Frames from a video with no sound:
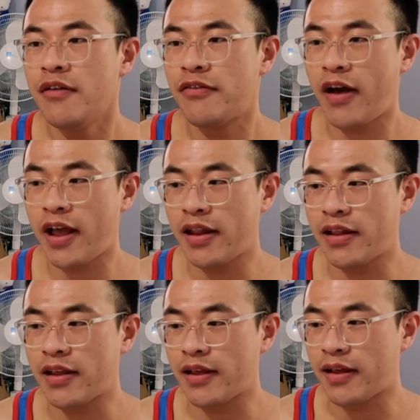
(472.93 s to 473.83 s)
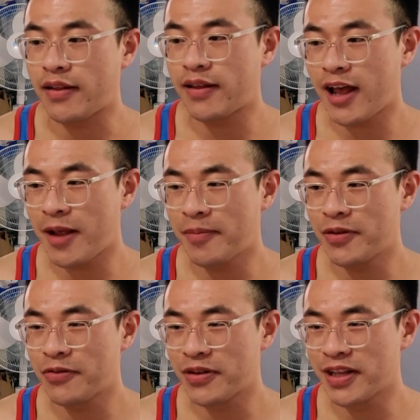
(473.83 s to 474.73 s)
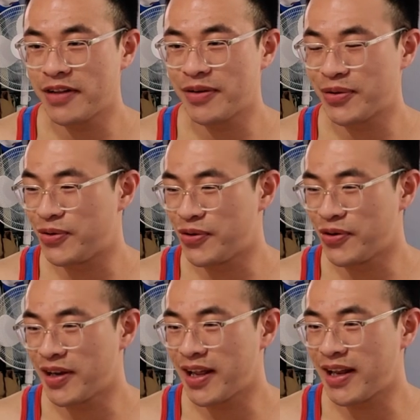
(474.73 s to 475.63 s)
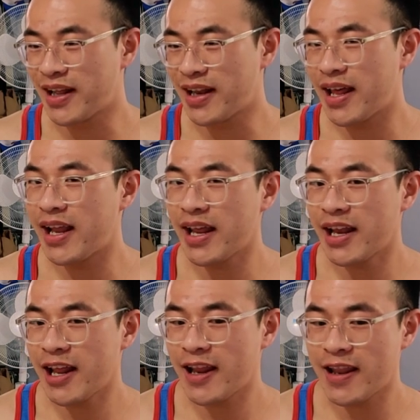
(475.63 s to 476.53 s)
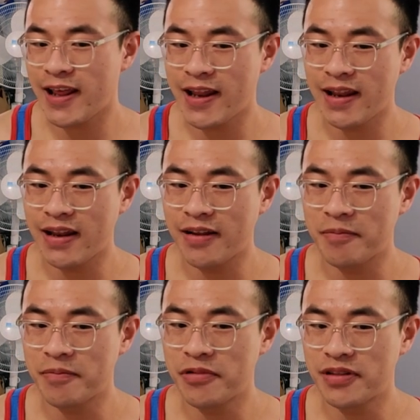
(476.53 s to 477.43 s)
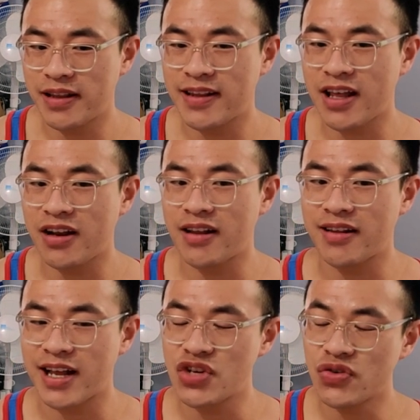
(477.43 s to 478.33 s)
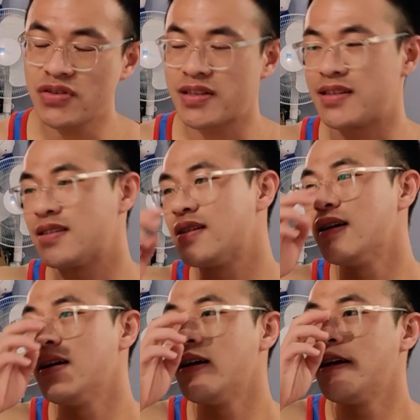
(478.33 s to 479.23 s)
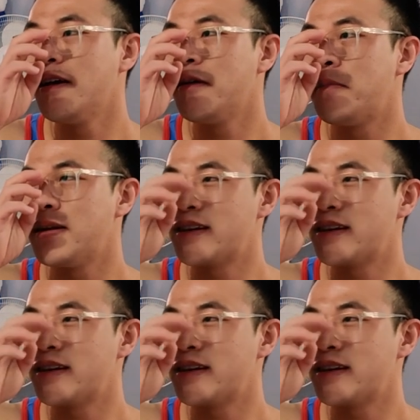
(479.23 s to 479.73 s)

find the time to really record and then edit and then put things out on the schedule, since my